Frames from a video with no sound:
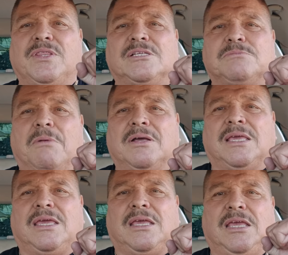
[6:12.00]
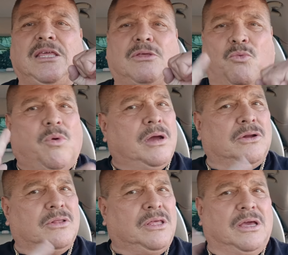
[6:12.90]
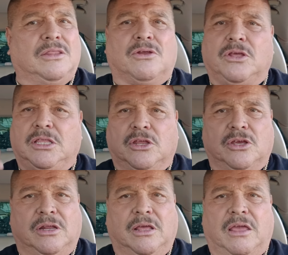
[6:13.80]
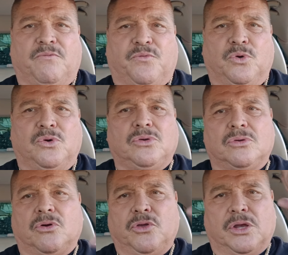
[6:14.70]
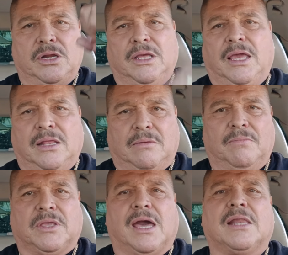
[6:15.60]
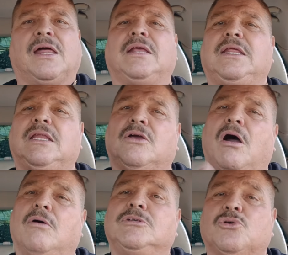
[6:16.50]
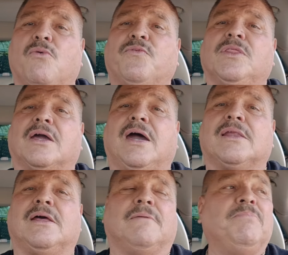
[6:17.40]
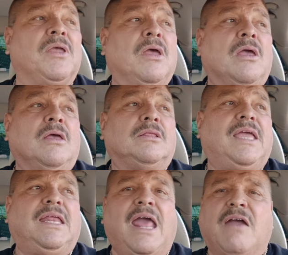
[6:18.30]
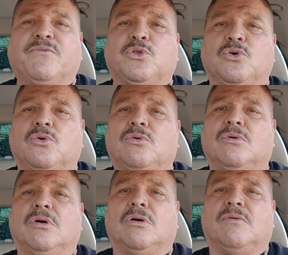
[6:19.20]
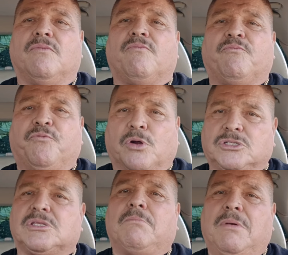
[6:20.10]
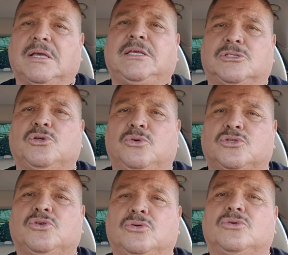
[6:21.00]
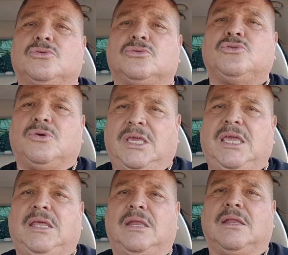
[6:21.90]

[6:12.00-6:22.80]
this monkey eat one or the other. Either you're going to get food or you're going to get carga, and he'd always go for the carga. They'd have to force the monkey to to to eat